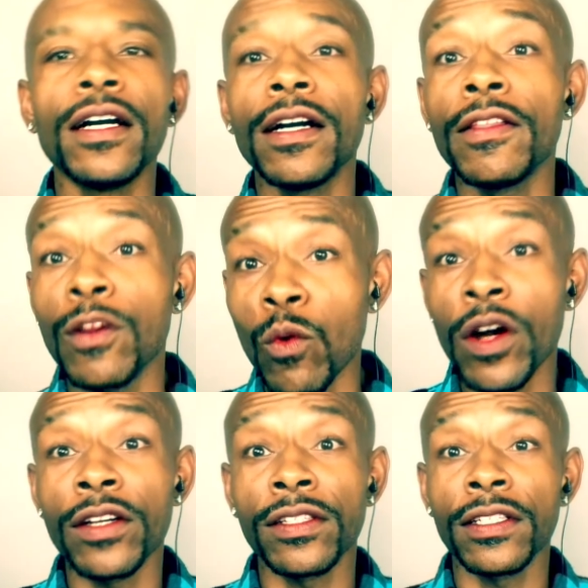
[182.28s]
The
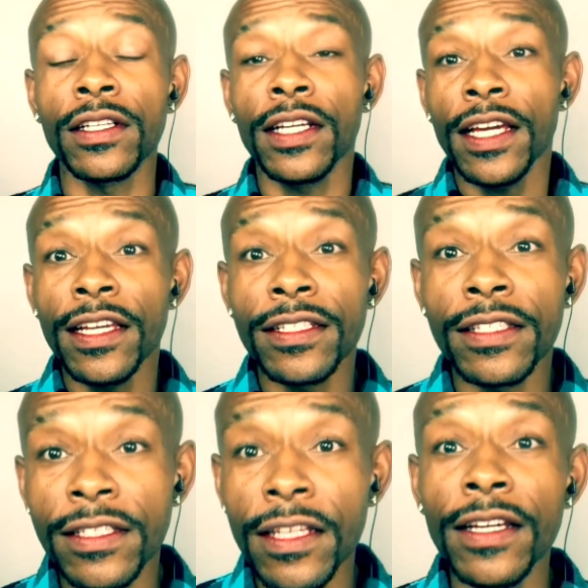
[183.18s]
worst. He is
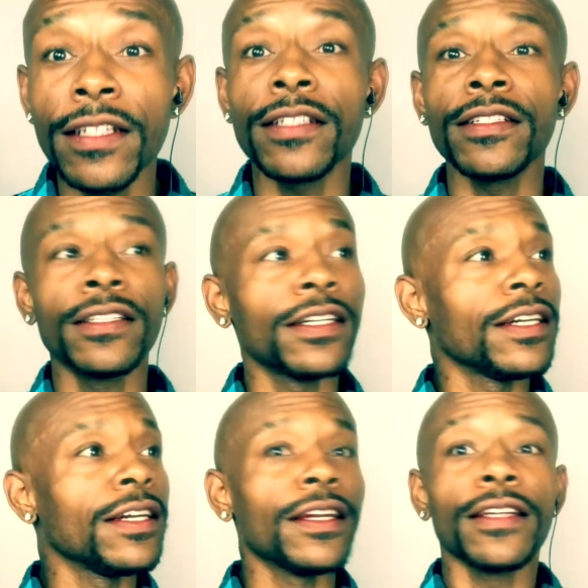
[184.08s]
still
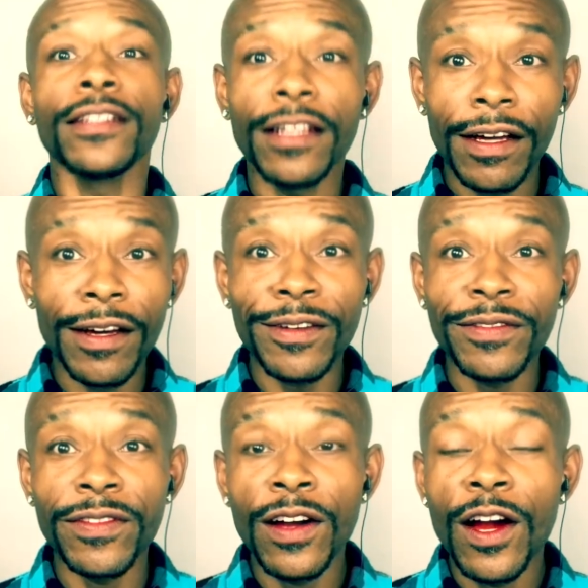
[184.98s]
in
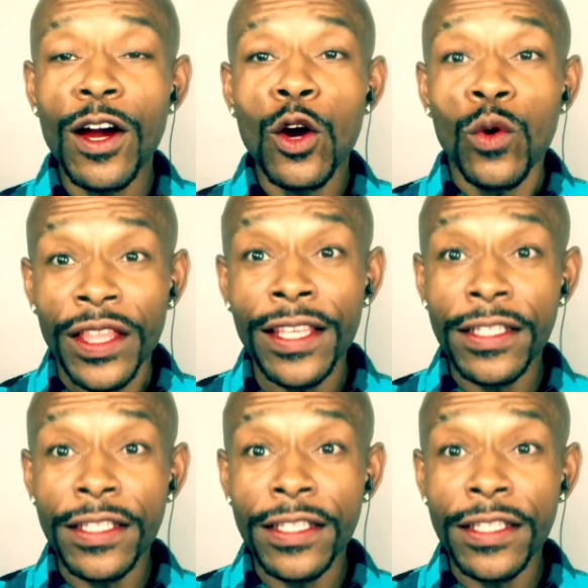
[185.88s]
love with his